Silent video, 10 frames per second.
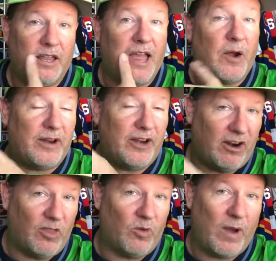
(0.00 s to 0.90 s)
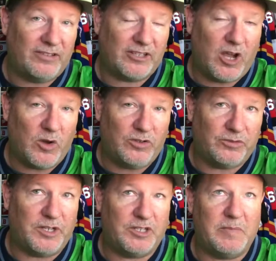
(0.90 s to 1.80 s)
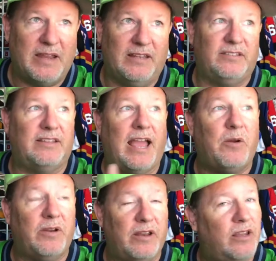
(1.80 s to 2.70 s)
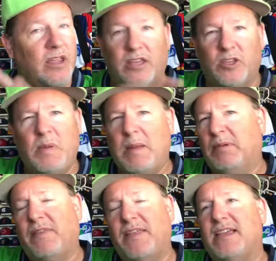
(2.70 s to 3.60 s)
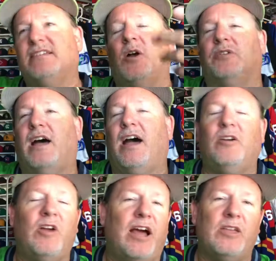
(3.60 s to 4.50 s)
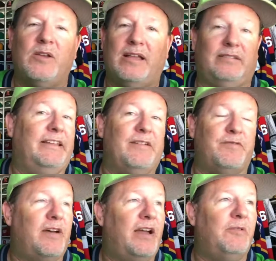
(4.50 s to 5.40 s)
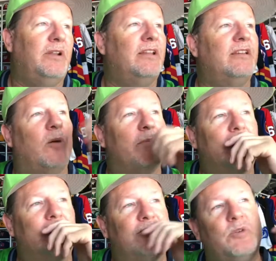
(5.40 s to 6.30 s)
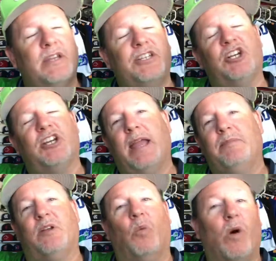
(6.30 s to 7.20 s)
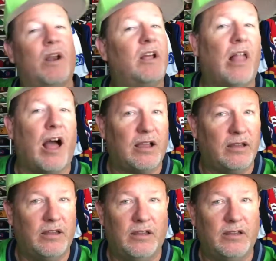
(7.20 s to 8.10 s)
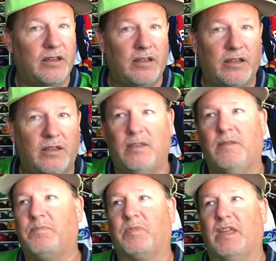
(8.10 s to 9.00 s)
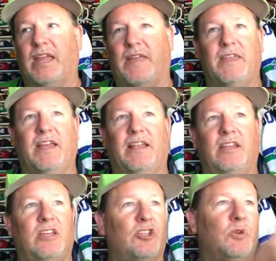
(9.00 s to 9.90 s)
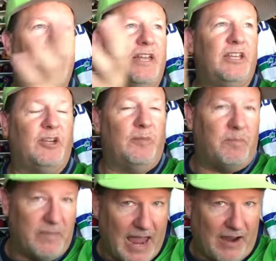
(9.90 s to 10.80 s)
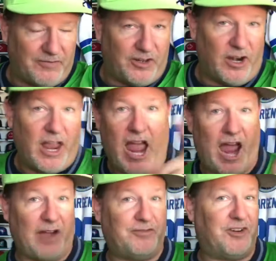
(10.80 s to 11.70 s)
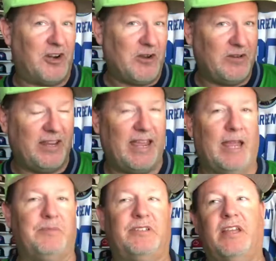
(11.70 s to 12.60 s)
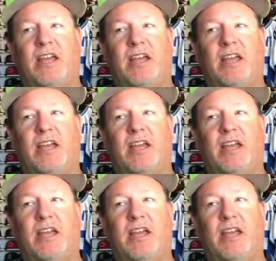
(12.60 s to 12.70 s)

out here on the West Coast, which means you people on the East Coast, I don't know how you guys live. I really don't, because you get your games at 1 o'clock, and then you get your afternoon games